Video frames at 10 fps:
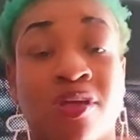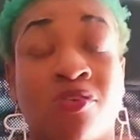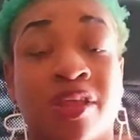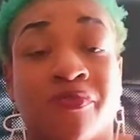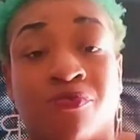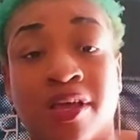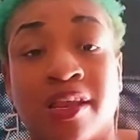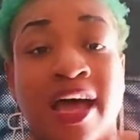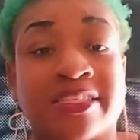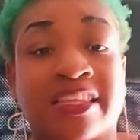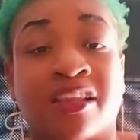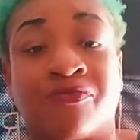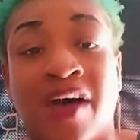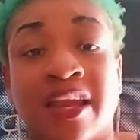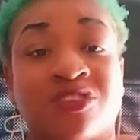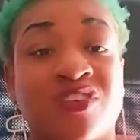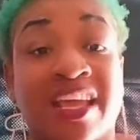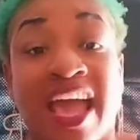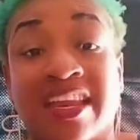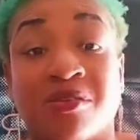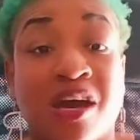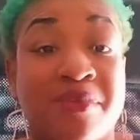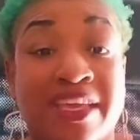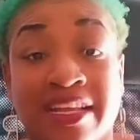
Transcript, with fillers: don't even realize that the divine is finna goddamn come and